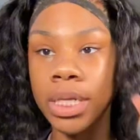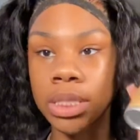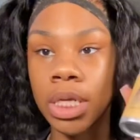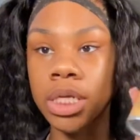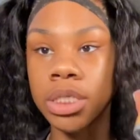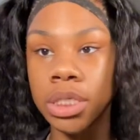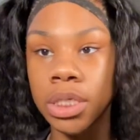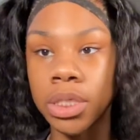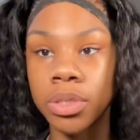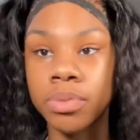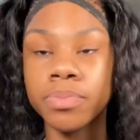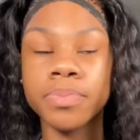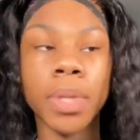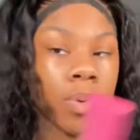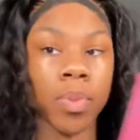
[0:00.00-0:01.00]
stick should do.
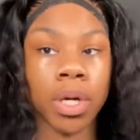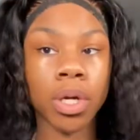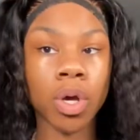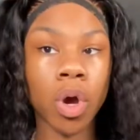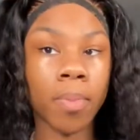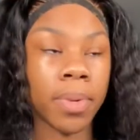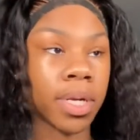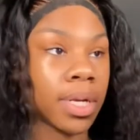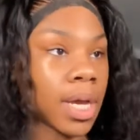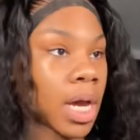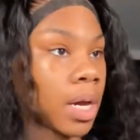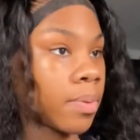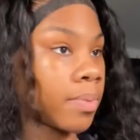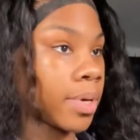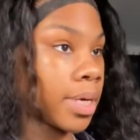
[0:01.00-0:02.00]
You want to comb it
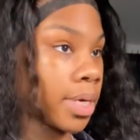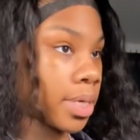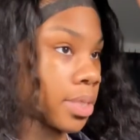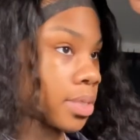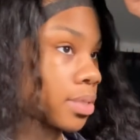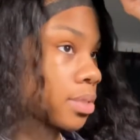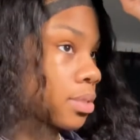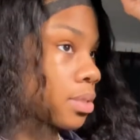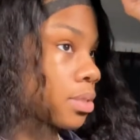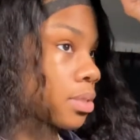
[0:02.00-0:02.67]
downwards.